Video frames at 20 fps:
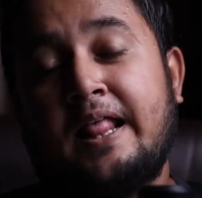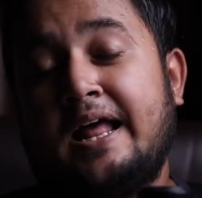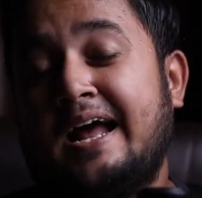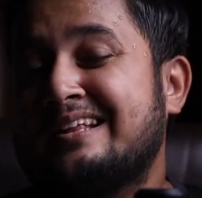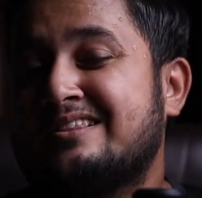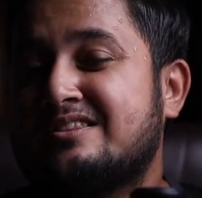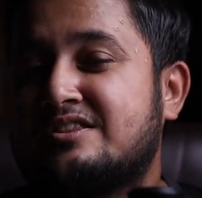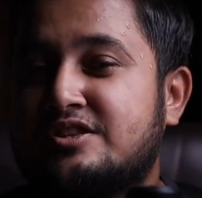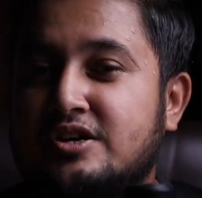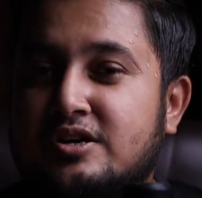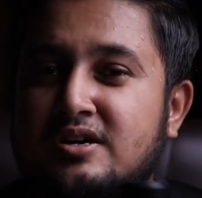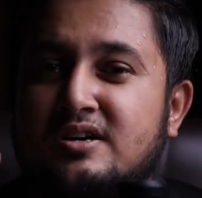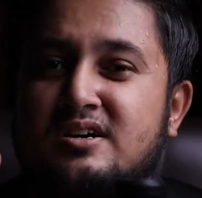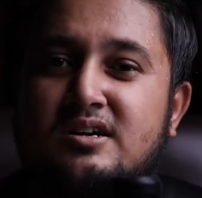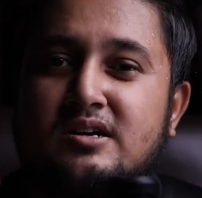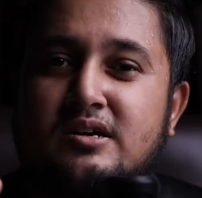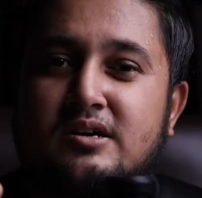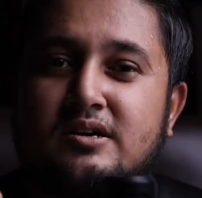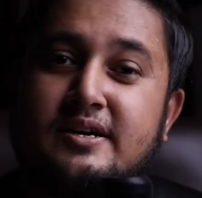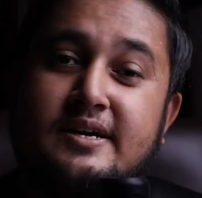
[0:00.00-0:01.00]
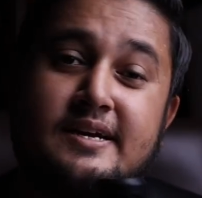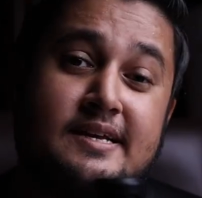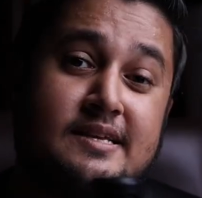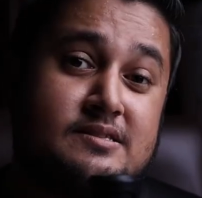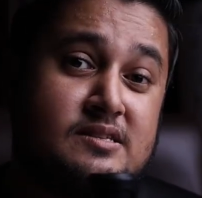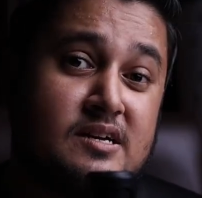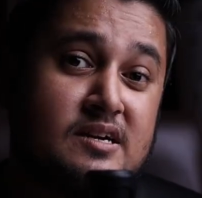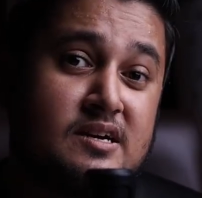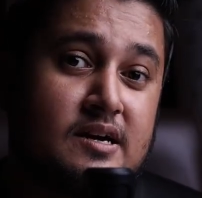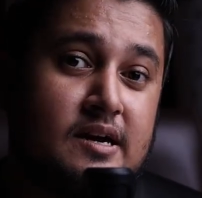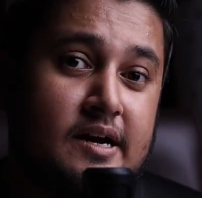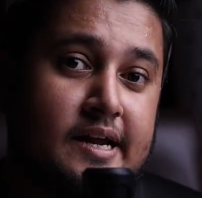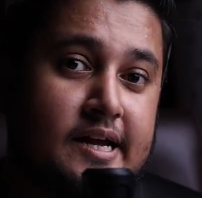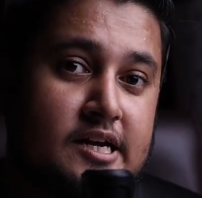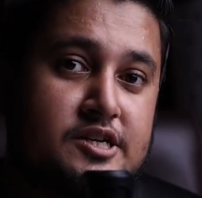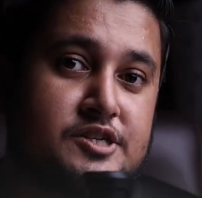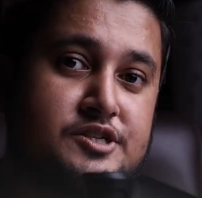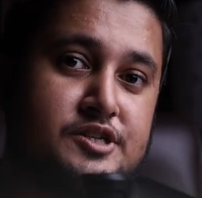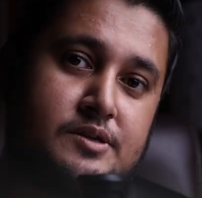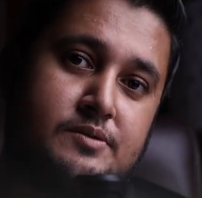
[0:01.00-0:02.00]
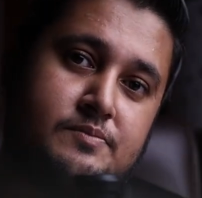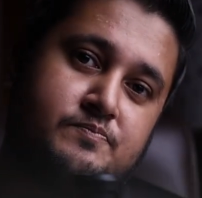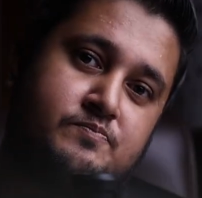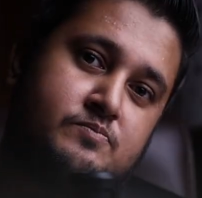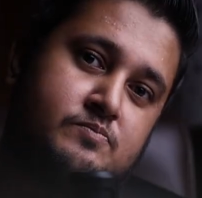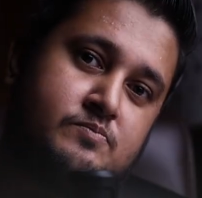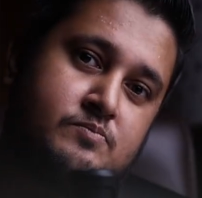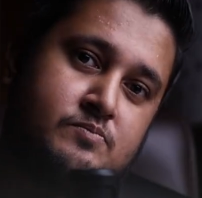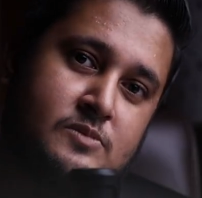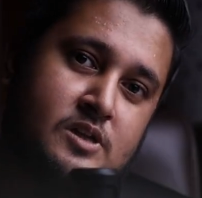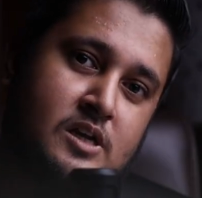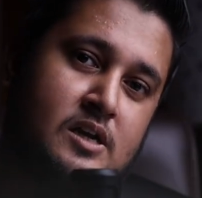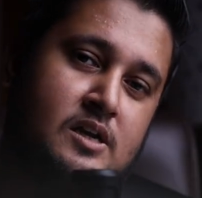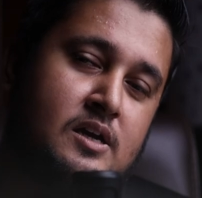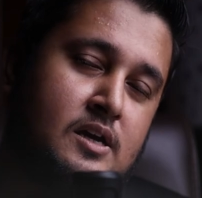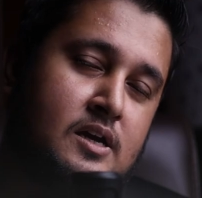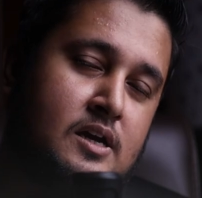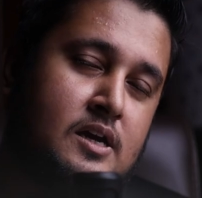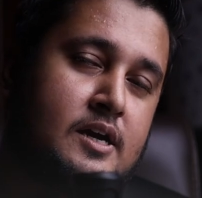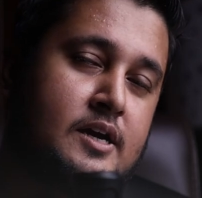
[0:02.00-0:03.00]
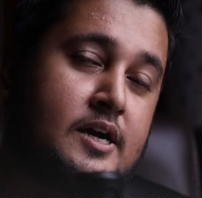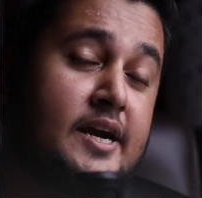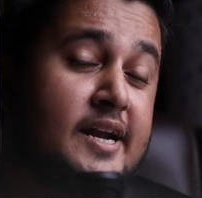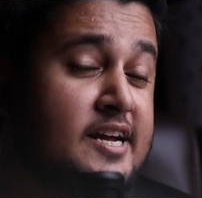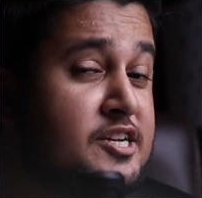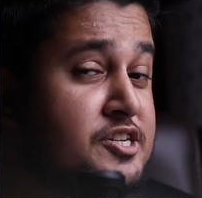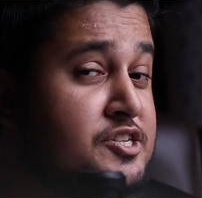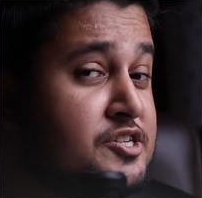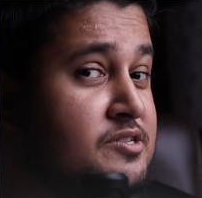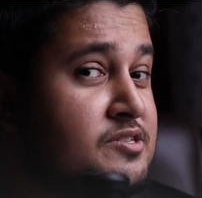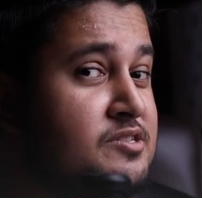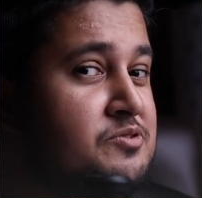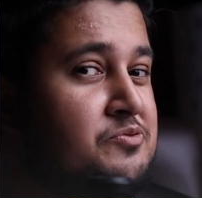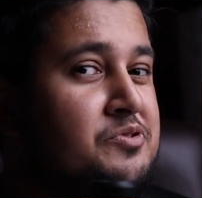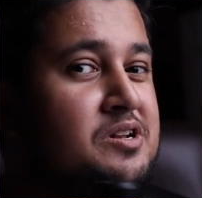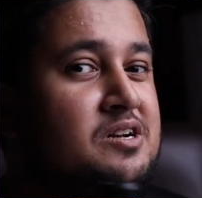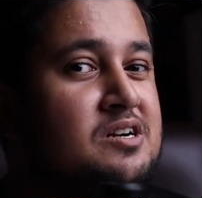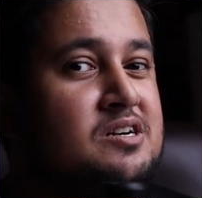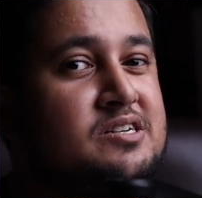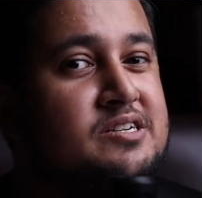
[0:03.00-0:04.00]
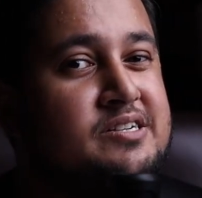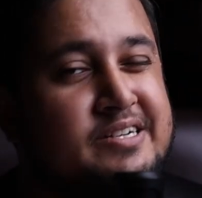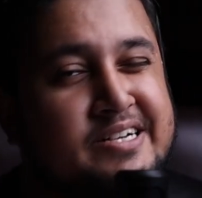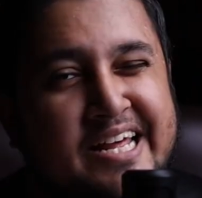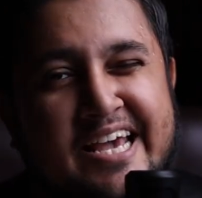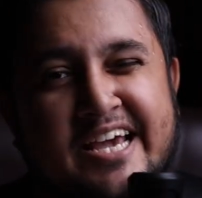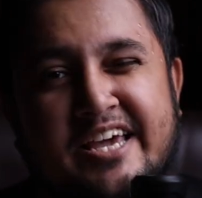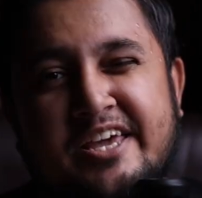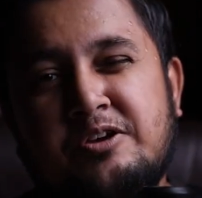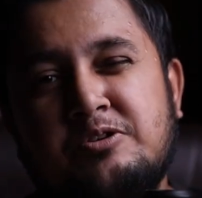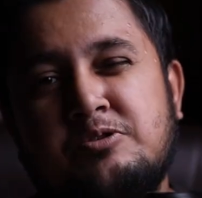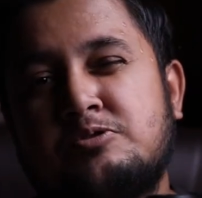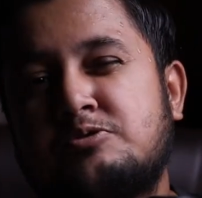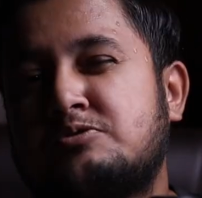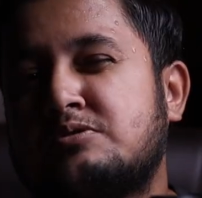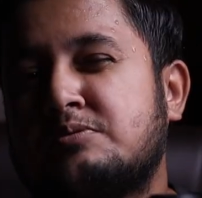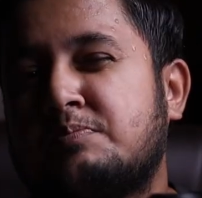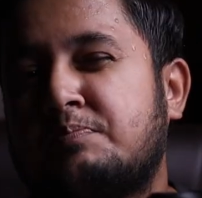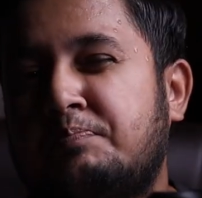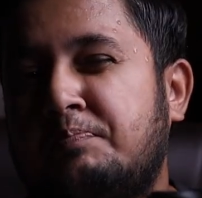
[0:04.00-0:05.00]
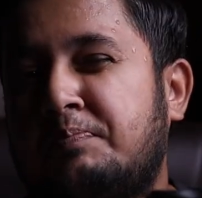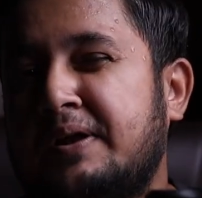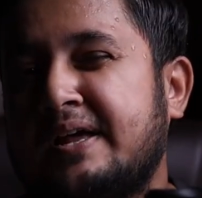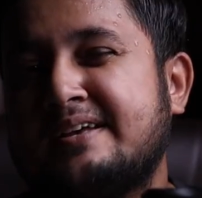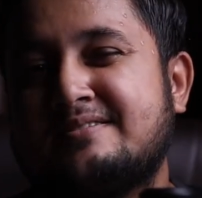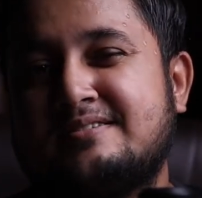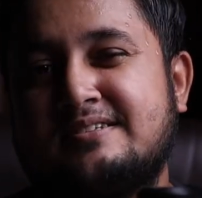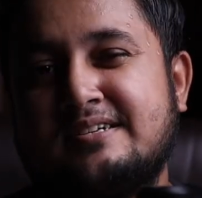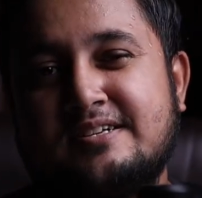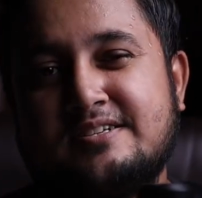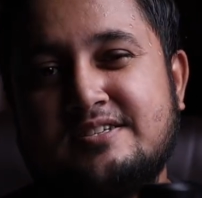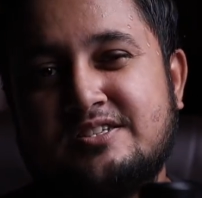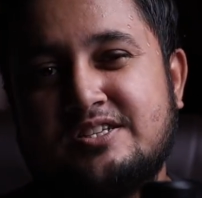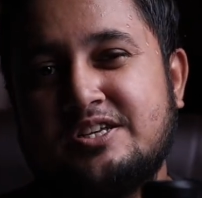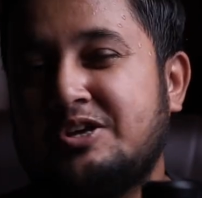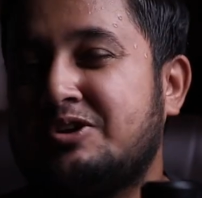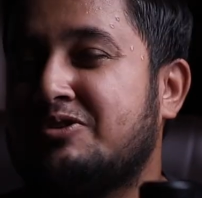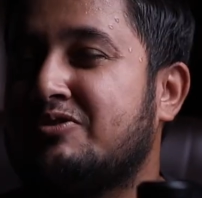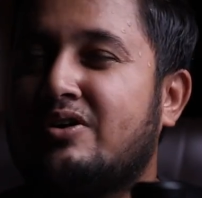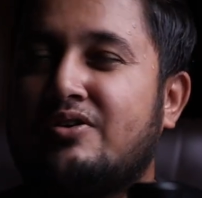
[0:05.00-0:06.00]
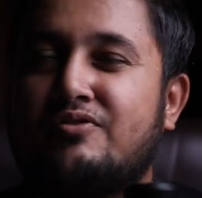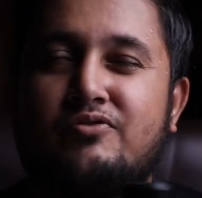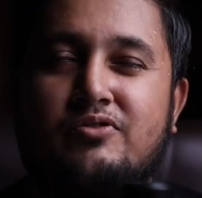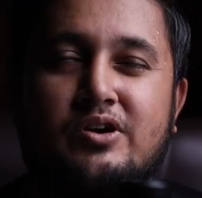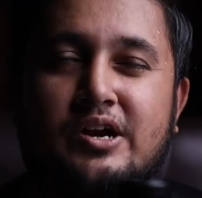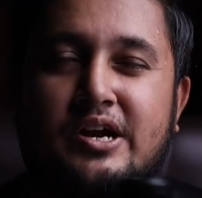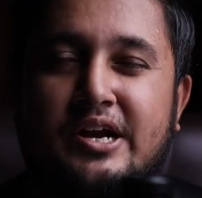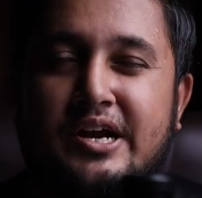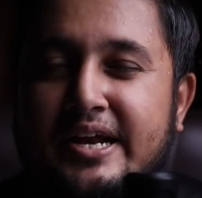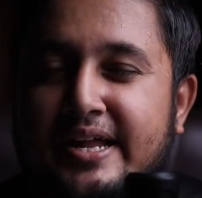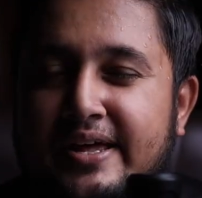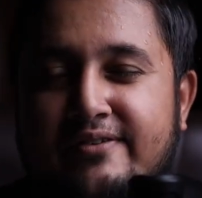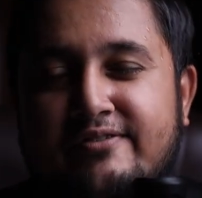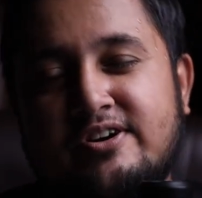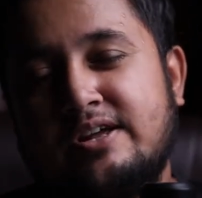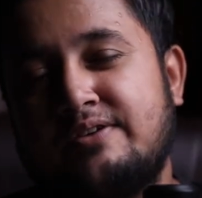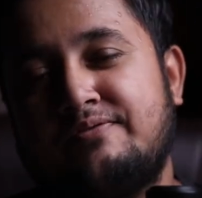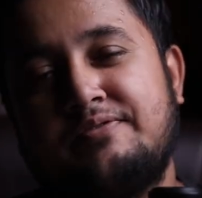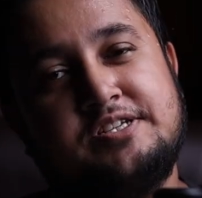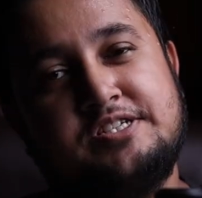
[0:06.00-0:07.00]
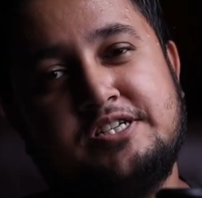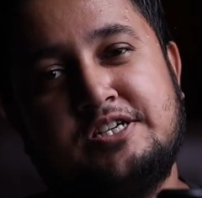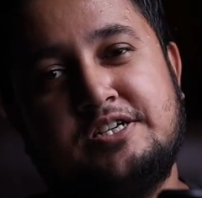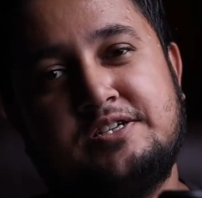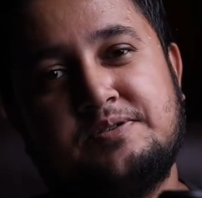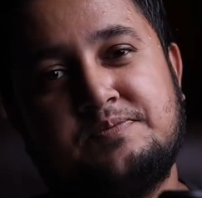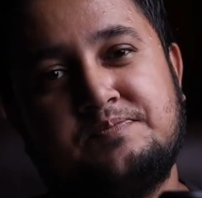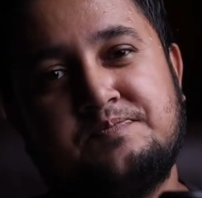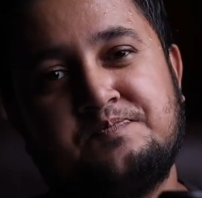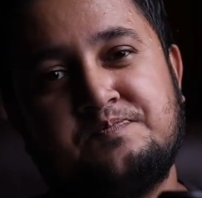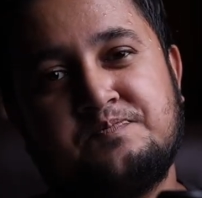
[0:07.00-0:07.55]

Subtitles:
And third is the connection. Connections will take you to places you have never imagined.